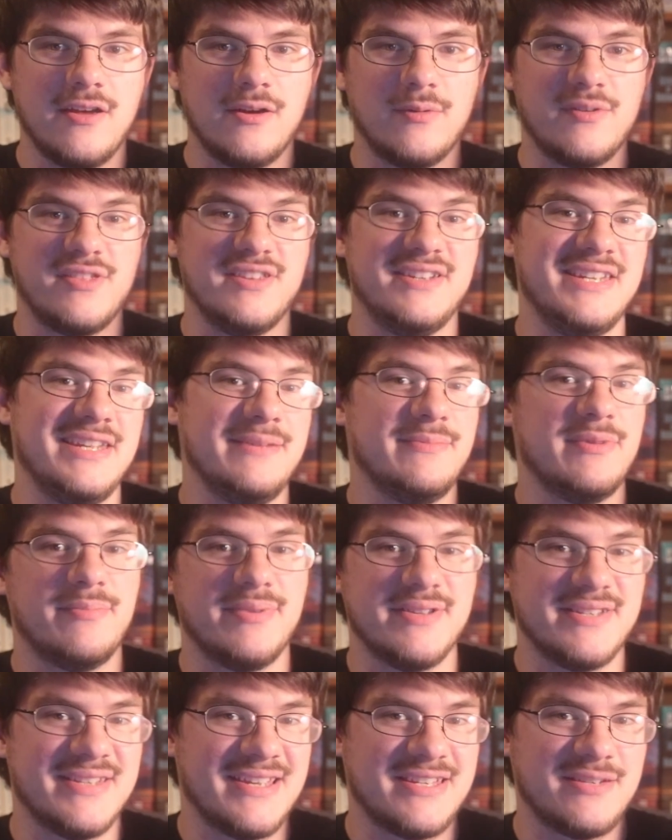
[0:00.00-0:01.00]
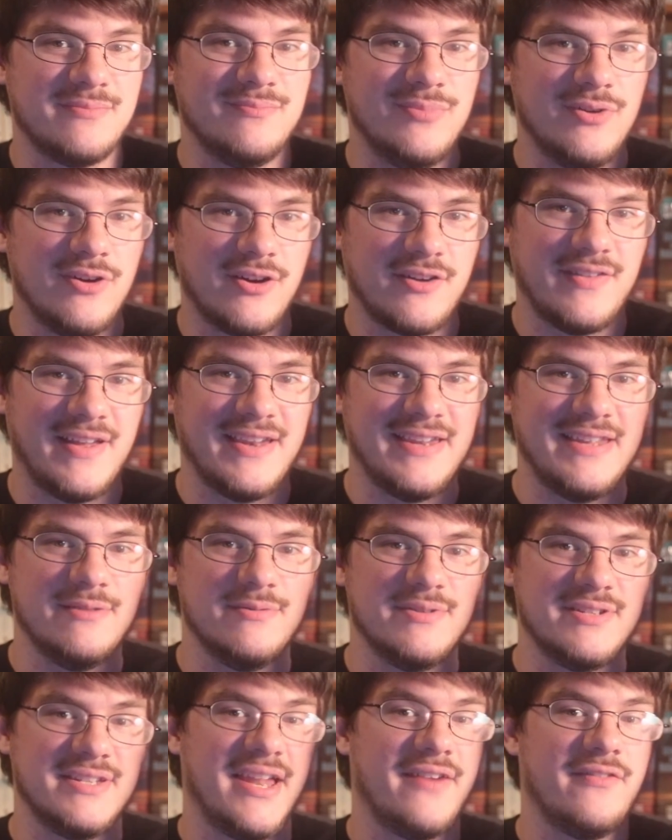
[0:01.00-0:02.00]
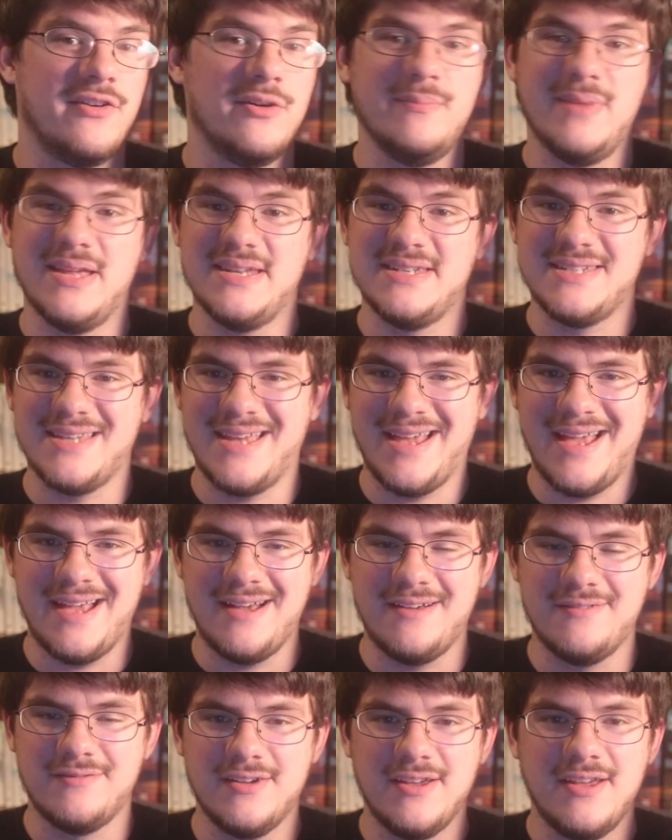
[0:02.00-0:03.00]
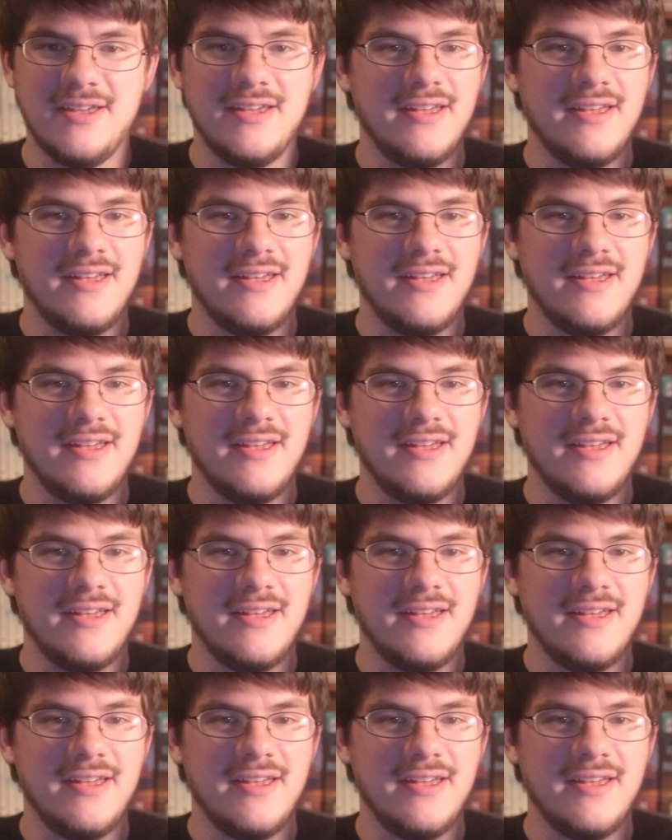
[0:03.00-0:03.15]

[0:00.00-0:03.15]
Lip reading: with a demon-possessed book that he was never meant to have.